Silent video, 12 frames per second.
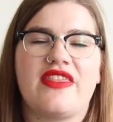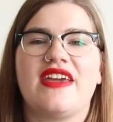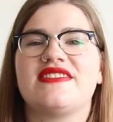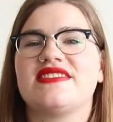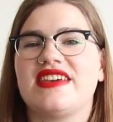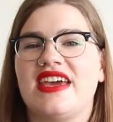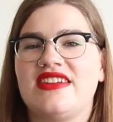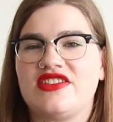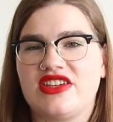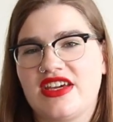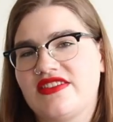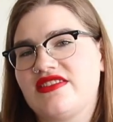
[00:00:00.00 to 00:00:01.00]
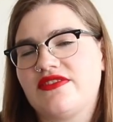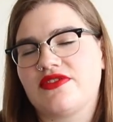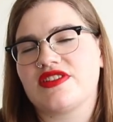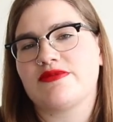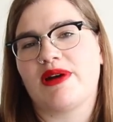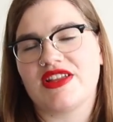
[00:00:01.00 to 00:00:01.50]
Thanks again to Kicksta
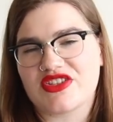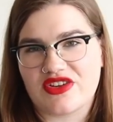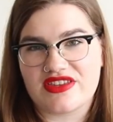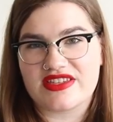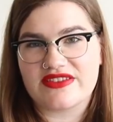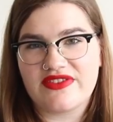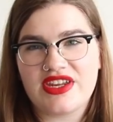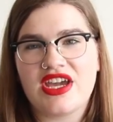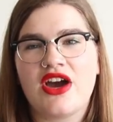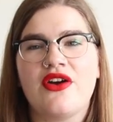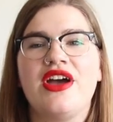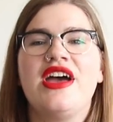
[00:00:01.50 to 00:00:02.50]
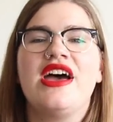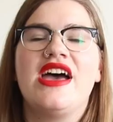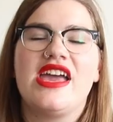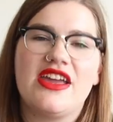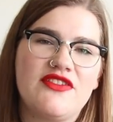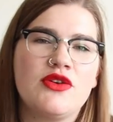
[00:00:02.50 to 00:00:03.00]
for sponsoring this video.
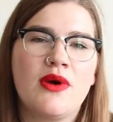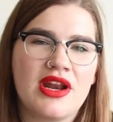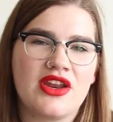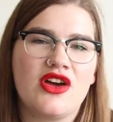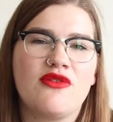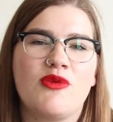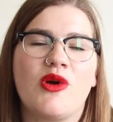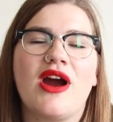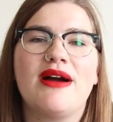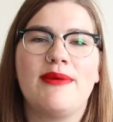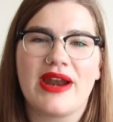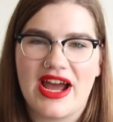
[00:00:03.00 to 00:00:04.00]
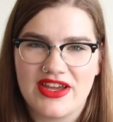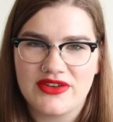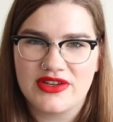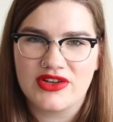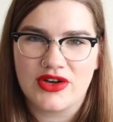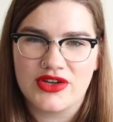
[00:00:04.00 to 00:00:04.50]
If you want to know more about how you
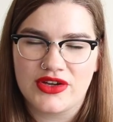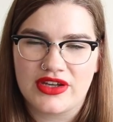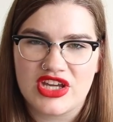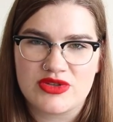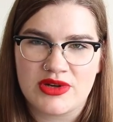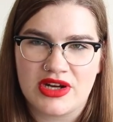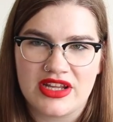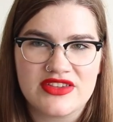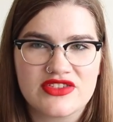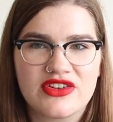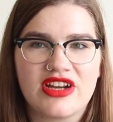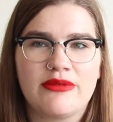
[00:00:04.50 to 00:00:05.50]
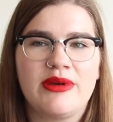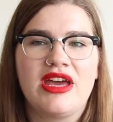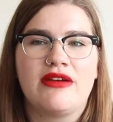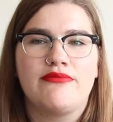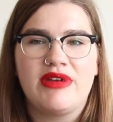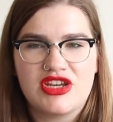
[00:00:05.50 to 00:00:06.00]
can grow your engagement on Instagram,
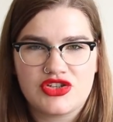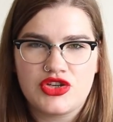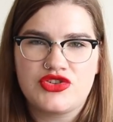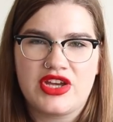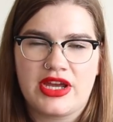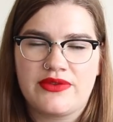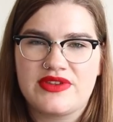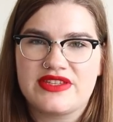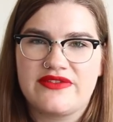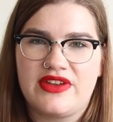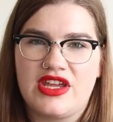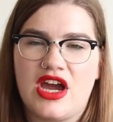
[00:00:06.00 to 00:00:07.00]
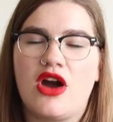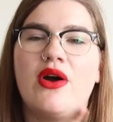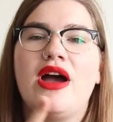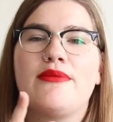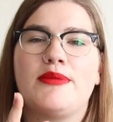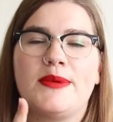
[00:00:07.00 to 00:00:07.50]
make sure you check out this video.
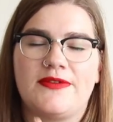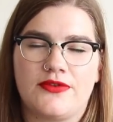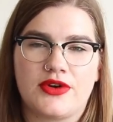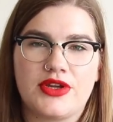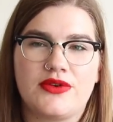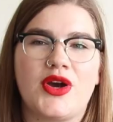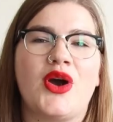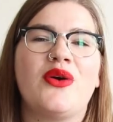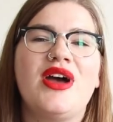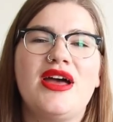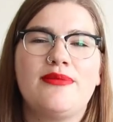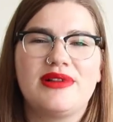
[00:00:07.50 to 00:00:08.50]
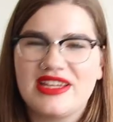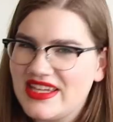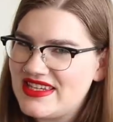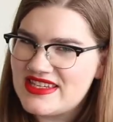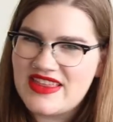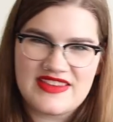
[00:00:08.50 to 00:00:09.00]
But before you go,
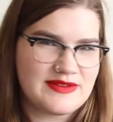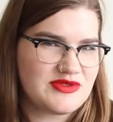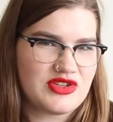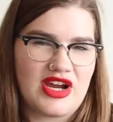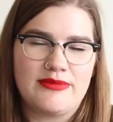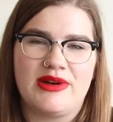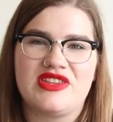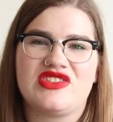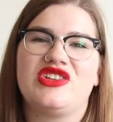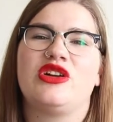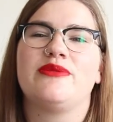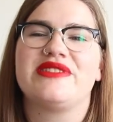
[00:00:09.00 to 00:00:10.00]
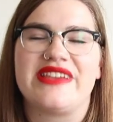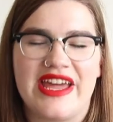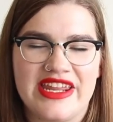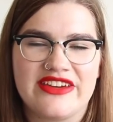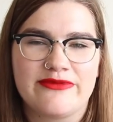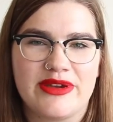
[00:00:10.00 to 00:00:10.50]
please hit that subscribe button so you don't miss
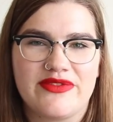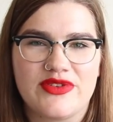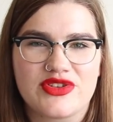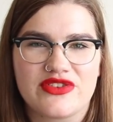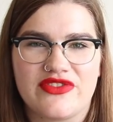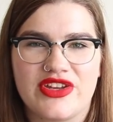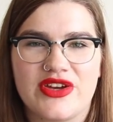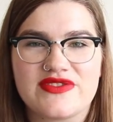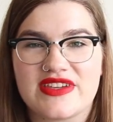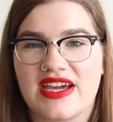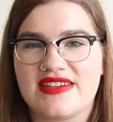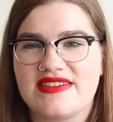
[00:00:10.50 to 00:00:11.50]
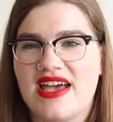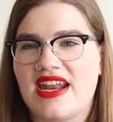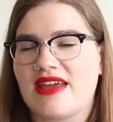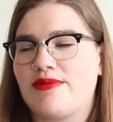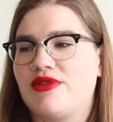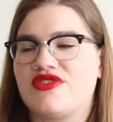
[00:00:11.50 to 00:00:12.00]
any of my future videos. Like I said,
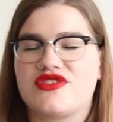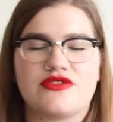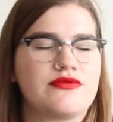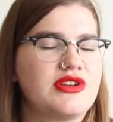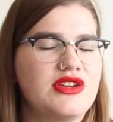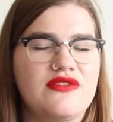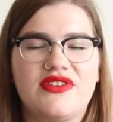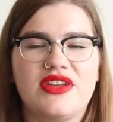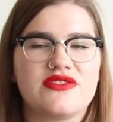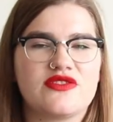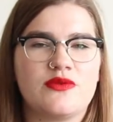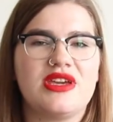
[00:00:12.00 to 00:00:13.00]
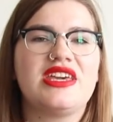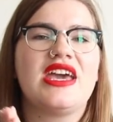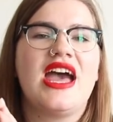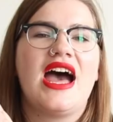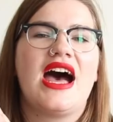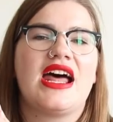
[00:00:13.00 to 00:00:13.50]
I post 3 new videos a week
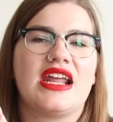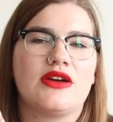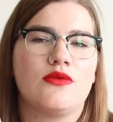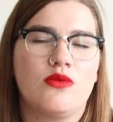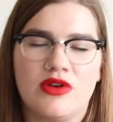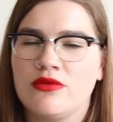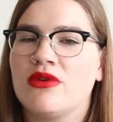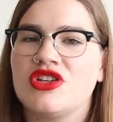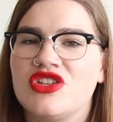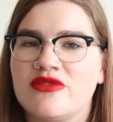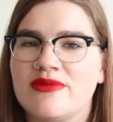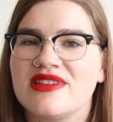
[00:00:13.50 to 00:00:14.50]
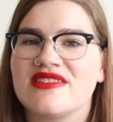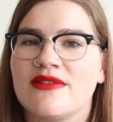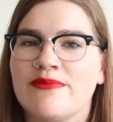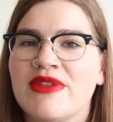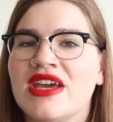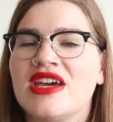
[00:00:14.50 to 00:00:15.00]
and I wouldn't want you to miss
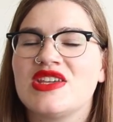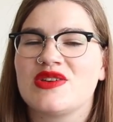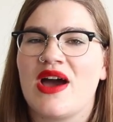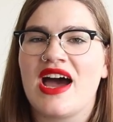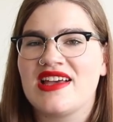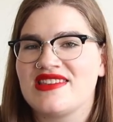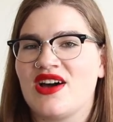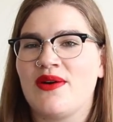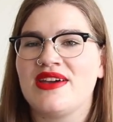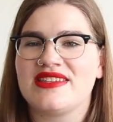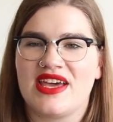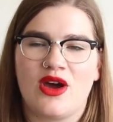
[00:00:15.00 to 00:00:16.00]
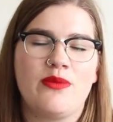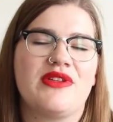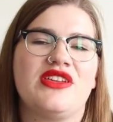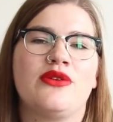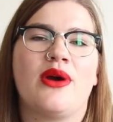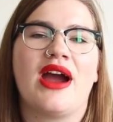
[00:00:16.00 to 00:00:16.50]
them. So as always, I hope
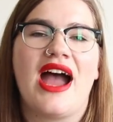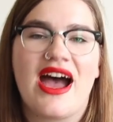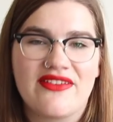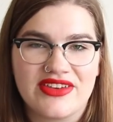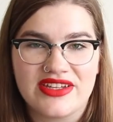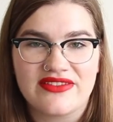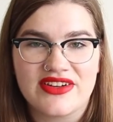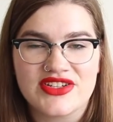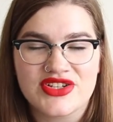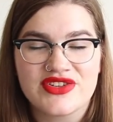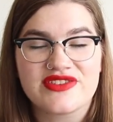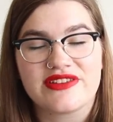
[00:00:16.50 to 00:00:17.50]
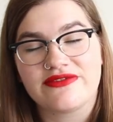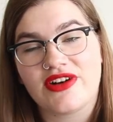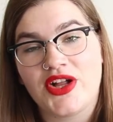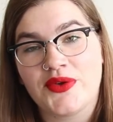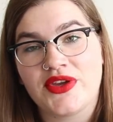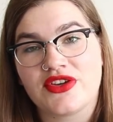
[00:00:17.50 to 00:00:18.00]
that you are having adventures and
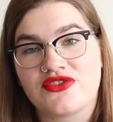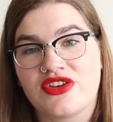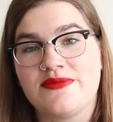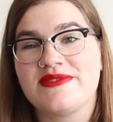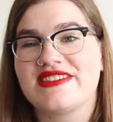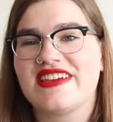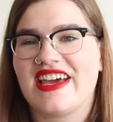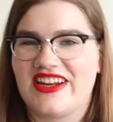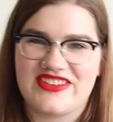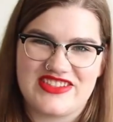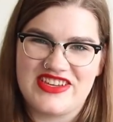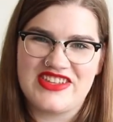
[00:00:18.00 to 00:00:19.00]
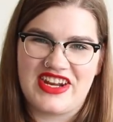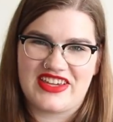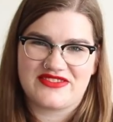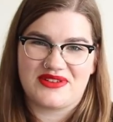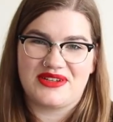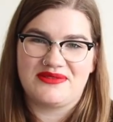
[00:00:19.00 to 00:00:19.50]
following your dreams, and I'll see you in the
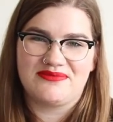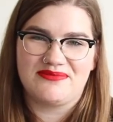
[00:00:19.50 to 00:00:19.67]
next one.